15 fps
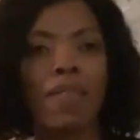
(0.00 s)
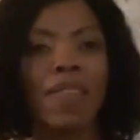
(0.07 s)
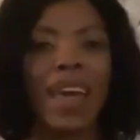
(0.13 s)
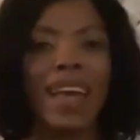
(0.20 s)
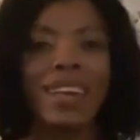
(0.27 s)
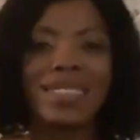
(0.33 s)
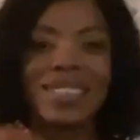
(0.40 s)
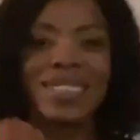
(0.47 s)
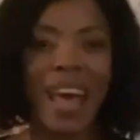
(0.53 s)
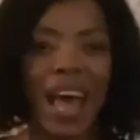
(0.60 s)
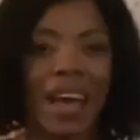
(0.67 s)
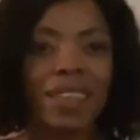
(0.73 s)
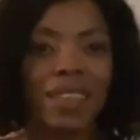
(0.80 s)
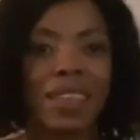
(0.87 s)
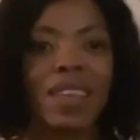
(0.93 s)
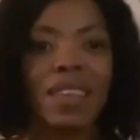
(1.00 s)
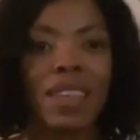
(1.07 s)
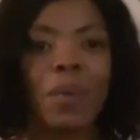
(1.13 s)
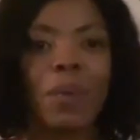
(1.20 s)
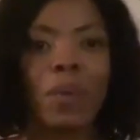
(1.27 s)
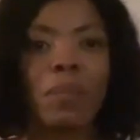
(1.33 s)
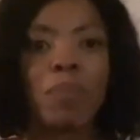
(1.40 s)
the exact thing
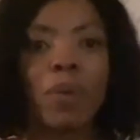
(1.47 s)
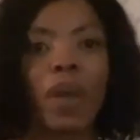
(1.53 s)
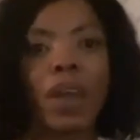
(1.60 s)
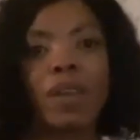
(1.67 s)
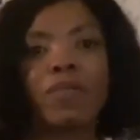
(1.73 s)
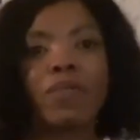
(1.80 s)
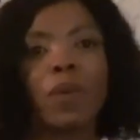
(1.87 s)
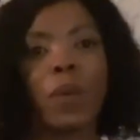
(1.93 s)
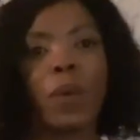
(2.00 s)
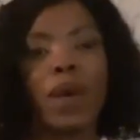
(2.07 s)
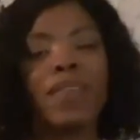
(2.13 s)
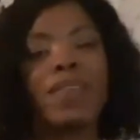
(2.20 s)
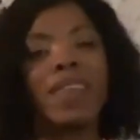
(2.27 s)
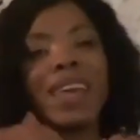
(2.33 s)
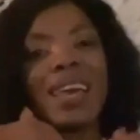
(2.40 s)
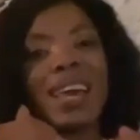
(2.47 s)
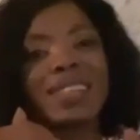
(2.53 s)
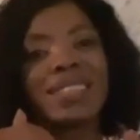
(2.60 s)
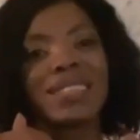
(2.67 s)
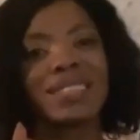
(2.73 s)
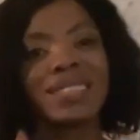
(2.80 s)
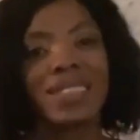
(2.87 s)
that we prayed for in the
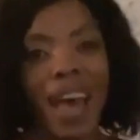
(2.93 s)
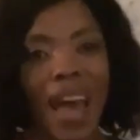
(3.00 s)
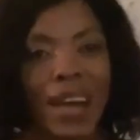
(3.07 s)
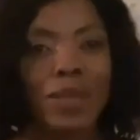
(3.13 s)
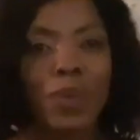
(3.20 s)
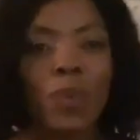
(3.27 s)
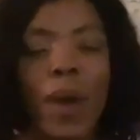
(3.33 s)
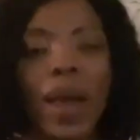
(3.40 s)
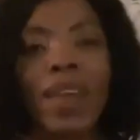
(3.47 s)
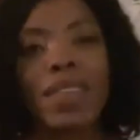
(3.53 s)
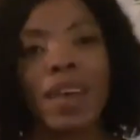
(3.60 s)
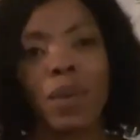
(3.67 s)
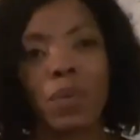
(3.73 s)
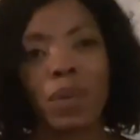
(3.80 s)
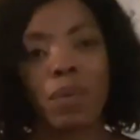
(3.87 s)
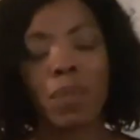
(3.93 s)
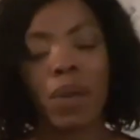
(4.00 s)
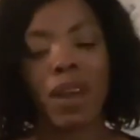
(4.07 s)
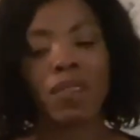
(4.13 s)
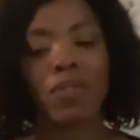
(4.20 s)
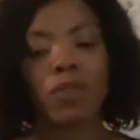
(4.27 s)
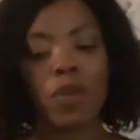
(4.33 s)
exact way that we
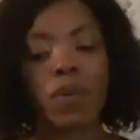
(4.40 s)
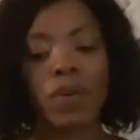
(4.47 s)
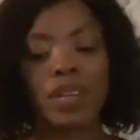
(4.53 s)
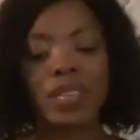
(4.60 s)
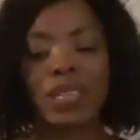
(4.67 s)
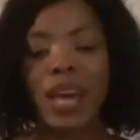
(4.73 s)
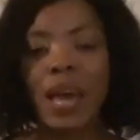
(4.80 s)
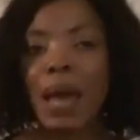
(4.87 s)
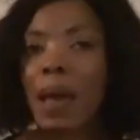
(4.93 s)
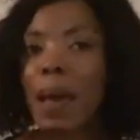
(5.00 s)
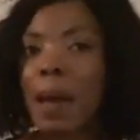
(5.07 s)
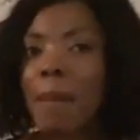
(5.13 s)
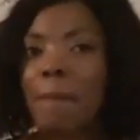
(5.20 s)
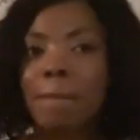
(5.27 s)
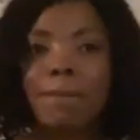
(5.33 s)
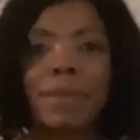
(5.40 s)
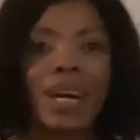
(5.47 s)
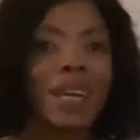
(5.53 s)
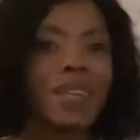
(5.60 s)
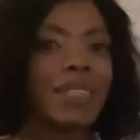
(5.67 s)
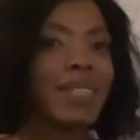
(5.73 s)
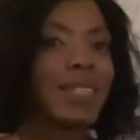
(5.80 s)
prayed for it,
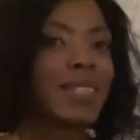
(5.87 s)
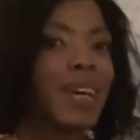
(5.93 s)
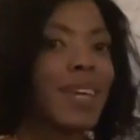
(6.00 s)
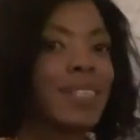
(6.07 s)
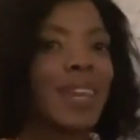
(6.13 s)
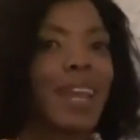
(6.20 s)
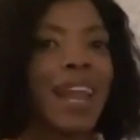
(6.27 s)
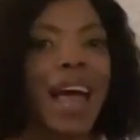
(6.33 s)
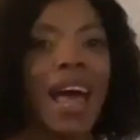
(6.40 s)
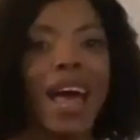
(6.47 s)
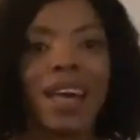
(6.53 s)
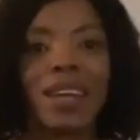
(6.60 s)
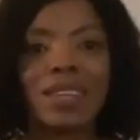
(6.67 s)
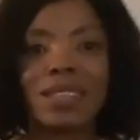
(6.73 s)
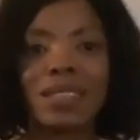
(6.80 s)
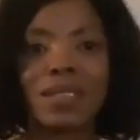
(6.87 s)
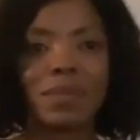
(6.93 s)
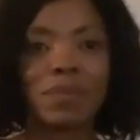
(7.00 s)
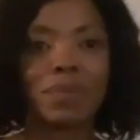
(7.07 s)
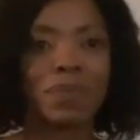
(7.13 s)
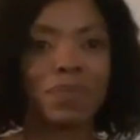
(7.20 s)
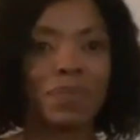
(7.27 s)
but it just doesn't land
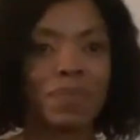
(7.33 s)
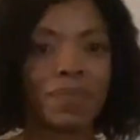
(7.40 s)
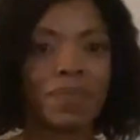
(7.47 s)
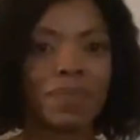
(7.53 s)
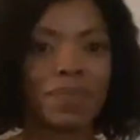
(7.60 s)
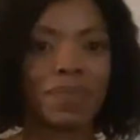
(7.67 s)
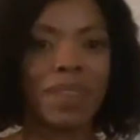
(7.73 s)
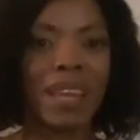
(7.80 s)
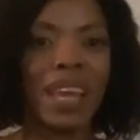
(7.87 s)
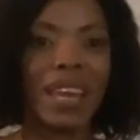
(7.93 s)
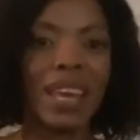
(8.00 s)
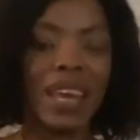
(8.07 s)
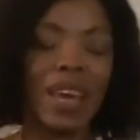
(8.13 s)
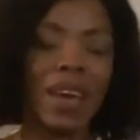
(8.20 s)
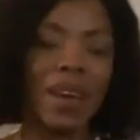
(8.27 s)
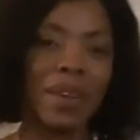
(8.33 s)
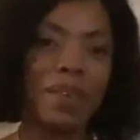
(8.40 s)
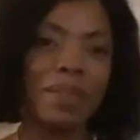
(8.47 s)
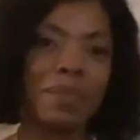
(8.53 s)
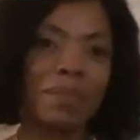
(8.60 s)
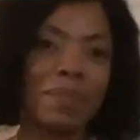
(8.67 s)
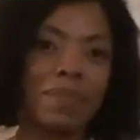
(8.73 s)
in
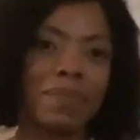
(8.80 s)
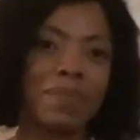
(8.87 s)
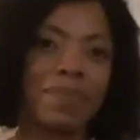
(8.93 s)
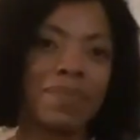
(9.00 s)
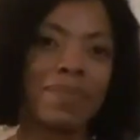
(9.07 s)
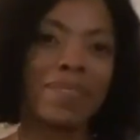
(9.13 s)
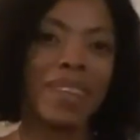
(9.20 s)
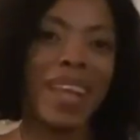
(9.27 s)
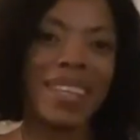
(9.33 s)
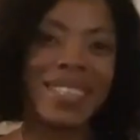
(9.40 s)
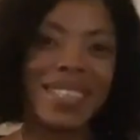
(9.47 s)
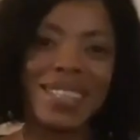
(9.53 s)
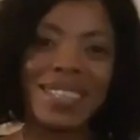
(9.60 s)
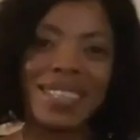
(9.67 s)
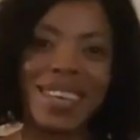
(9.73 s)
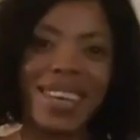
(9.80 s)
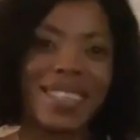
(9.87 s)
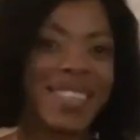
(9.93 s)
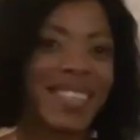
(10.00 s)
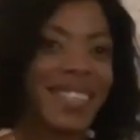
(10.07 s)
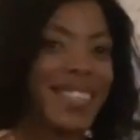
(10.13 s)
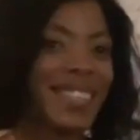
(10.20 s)
here. It just
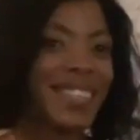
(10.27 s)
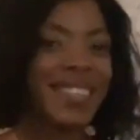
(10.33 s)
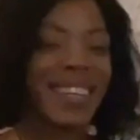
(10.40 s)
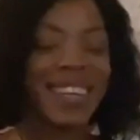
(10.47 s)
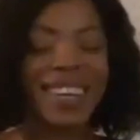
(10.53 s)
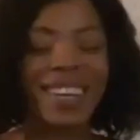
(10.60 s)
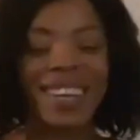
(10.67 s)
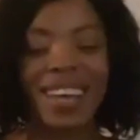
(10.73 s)
doesn't